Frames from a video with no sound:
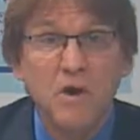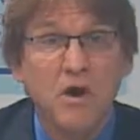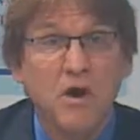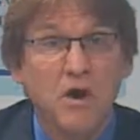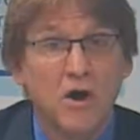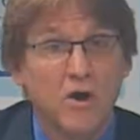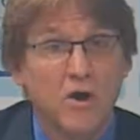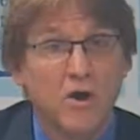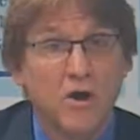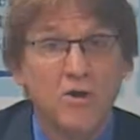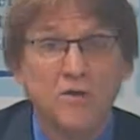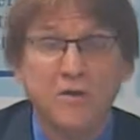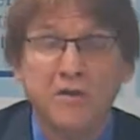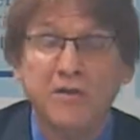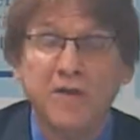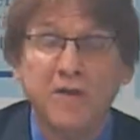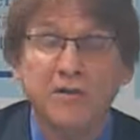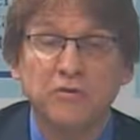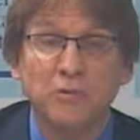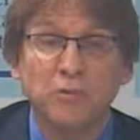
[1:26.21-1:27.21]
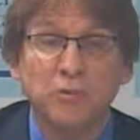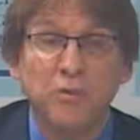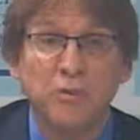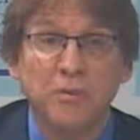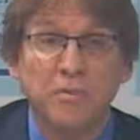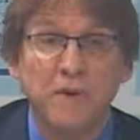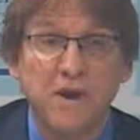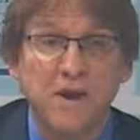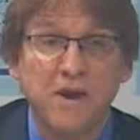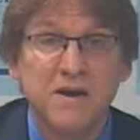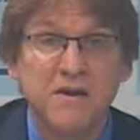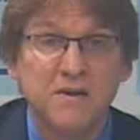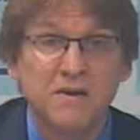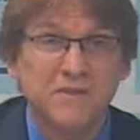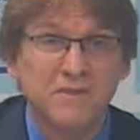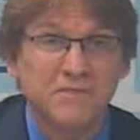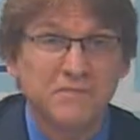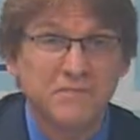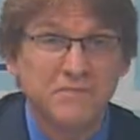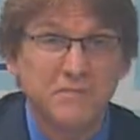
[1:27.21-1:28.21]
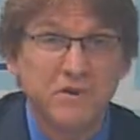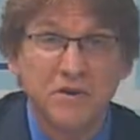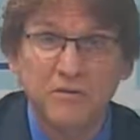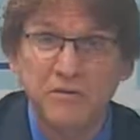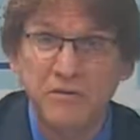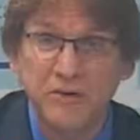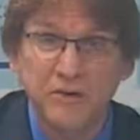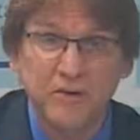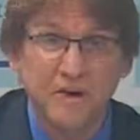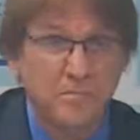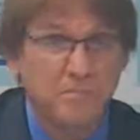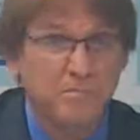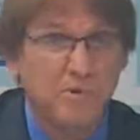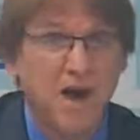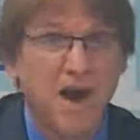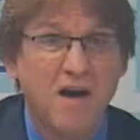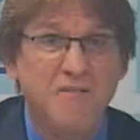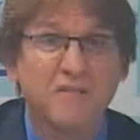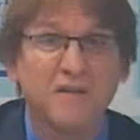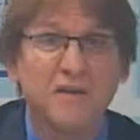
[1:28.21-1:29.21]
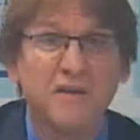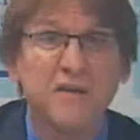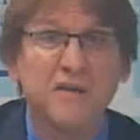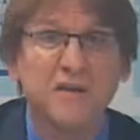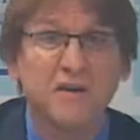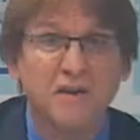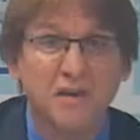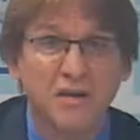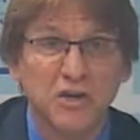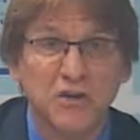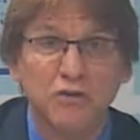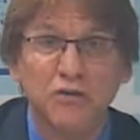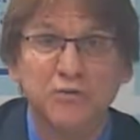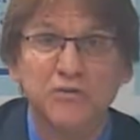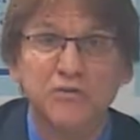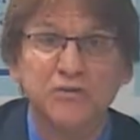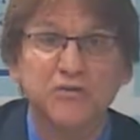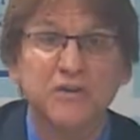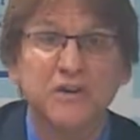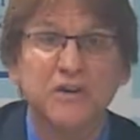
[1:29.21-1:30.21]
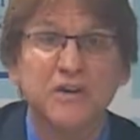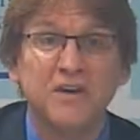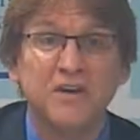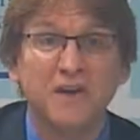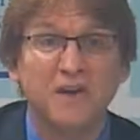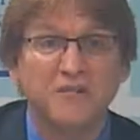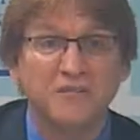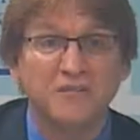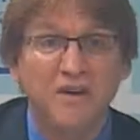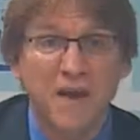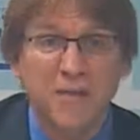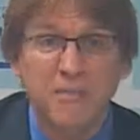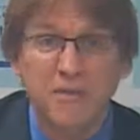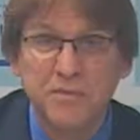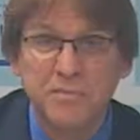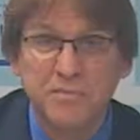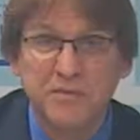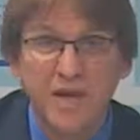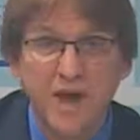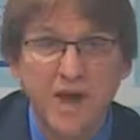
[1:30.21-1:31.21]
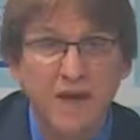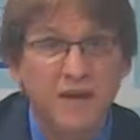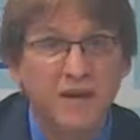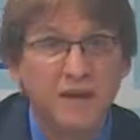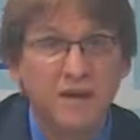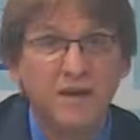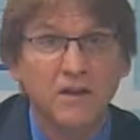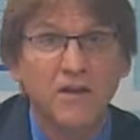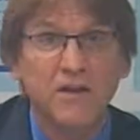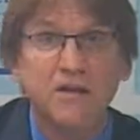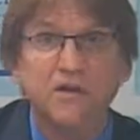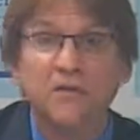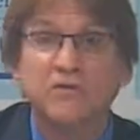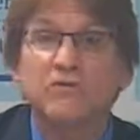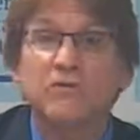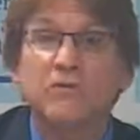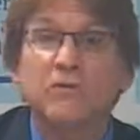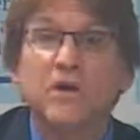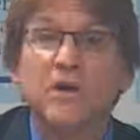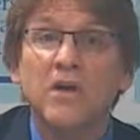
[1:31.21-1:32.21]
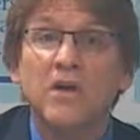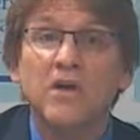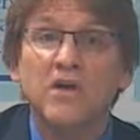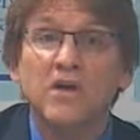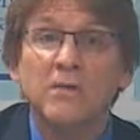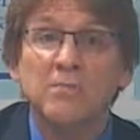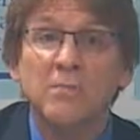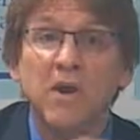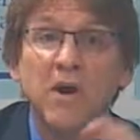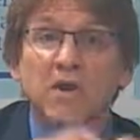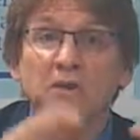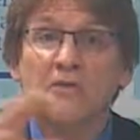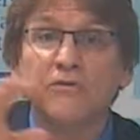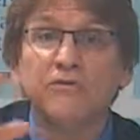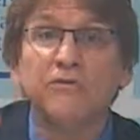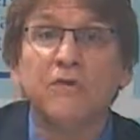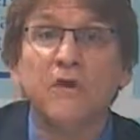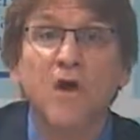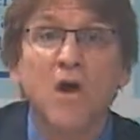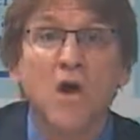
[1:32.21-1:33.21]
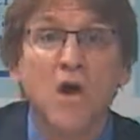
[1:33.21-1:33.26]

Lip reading: Are they like the World Bank, looking at poverty and literacy and family planning? These are humongous